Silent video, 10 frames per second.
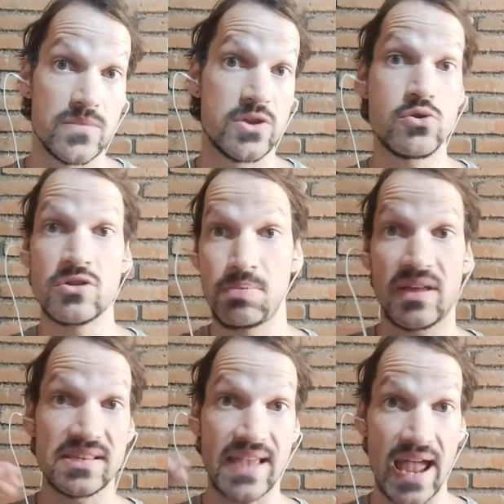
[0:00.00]
you can
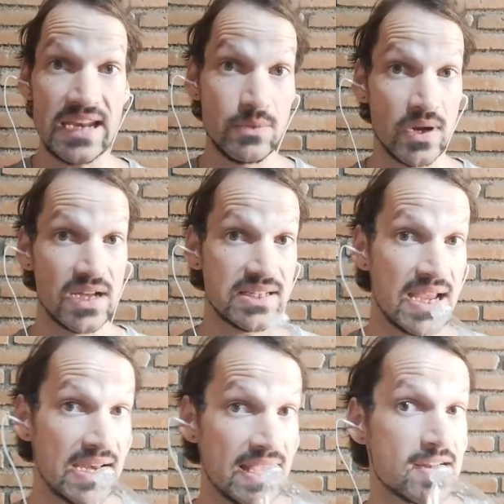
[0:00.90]
apply this to any word
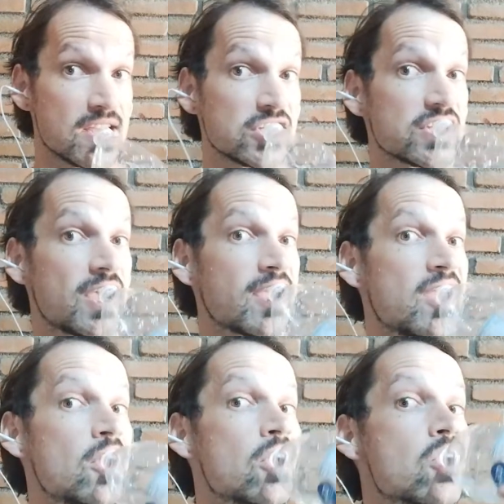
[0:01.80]
in English, okay?